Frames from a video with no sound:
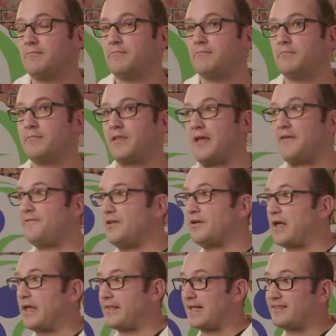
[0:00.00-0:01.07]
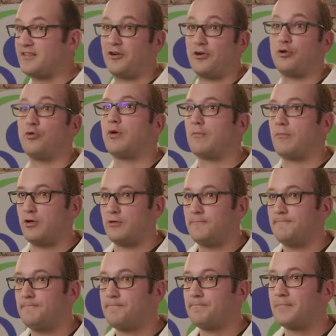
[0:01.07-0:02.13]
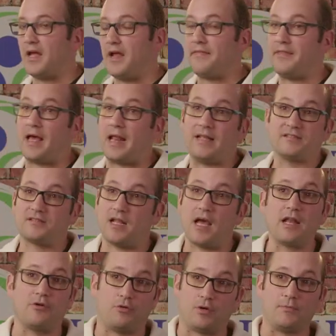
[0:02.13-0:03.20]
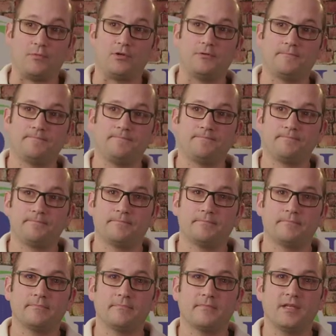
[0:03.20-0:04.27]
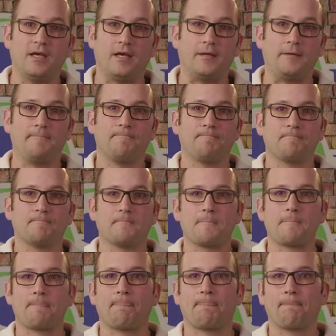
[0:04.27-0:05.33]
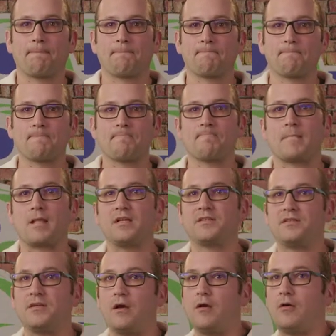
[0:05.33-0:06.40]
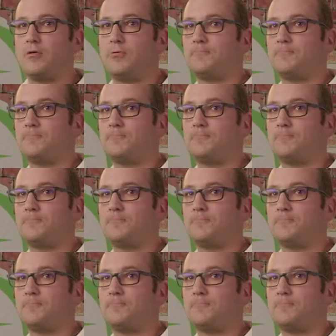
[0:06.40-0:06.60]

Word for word: they feel that that's their normal, and that is not normal. Okay? So